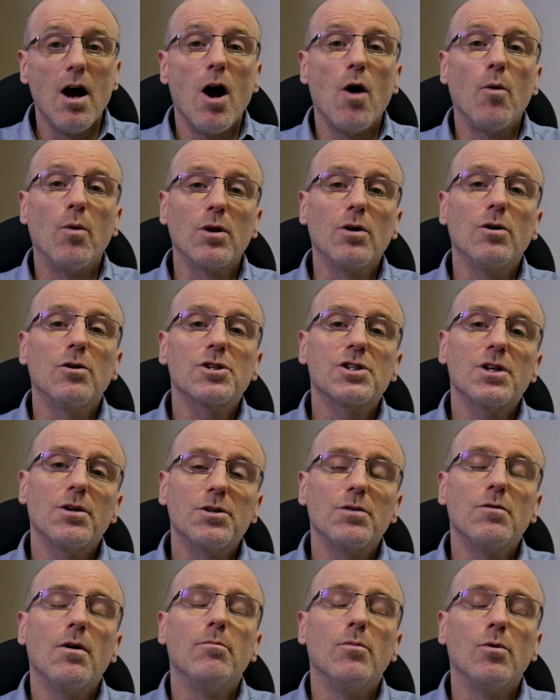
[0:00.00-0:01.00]
and we'll also
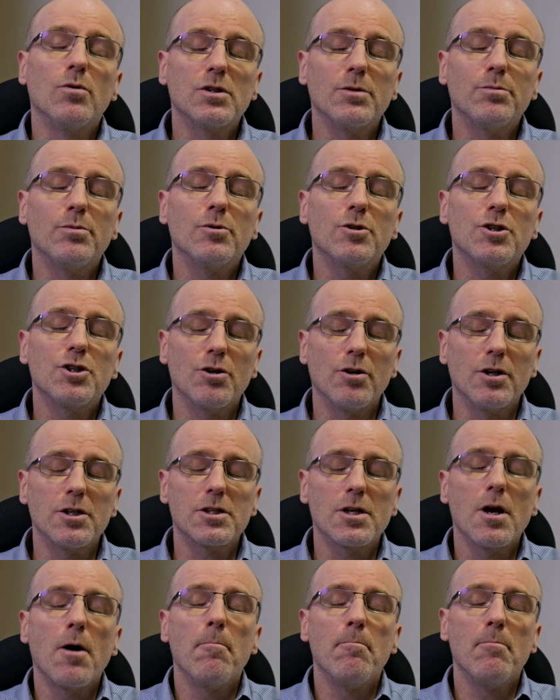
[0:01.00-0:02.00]
do a multiple
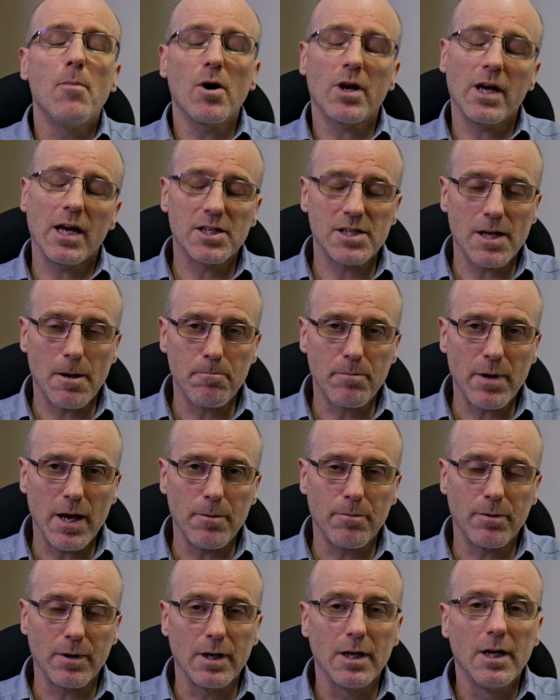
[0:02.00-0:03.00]
choice mock exam
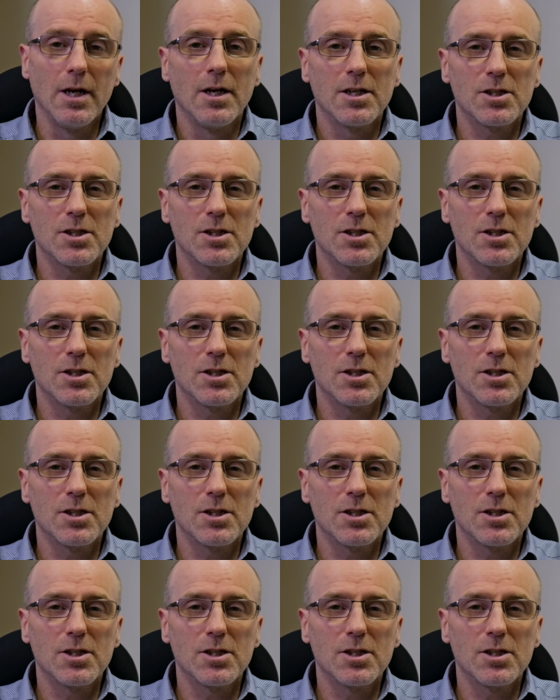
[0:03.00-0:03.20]
paper